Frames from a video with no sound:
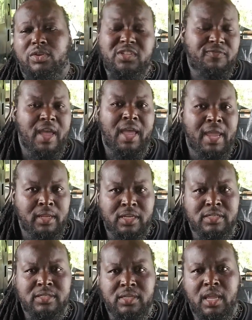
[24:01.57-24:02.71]
is fine
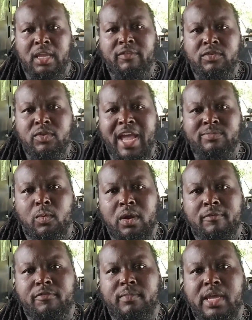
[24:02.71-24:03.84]
because it gives you guys more
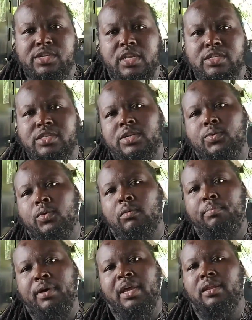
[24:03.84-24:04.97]
information in general,
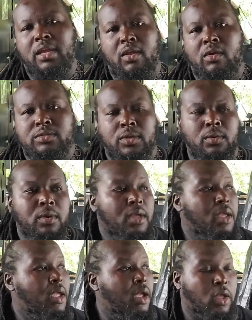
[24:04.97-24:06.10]
but it also
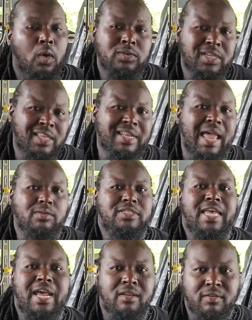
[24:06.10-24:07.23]
goes a little
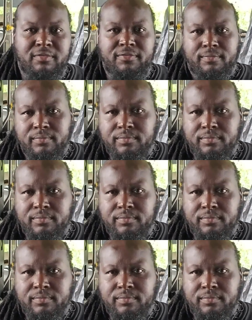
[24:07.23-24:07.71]
outside of